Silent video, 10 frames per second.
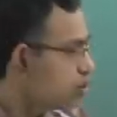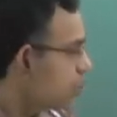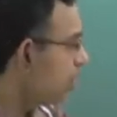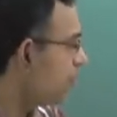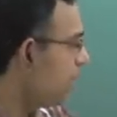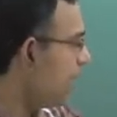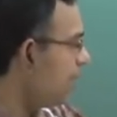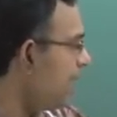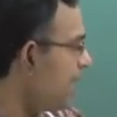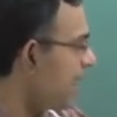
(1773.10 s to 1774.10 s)
So, if you have
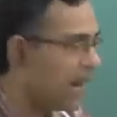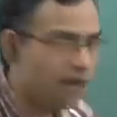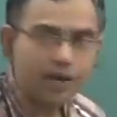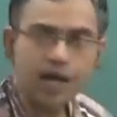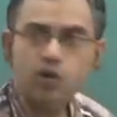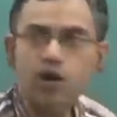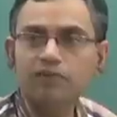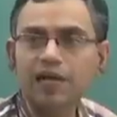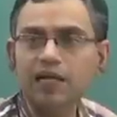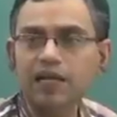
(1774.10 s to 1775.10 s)
a higher value
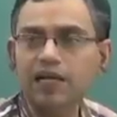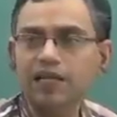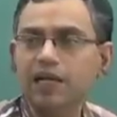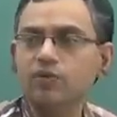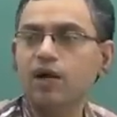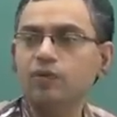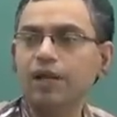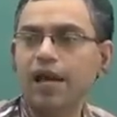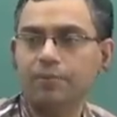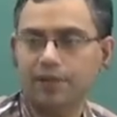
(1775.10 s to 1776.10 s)
of delta T, then what will
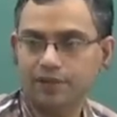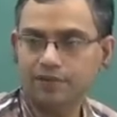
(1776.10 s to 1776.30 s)
happen?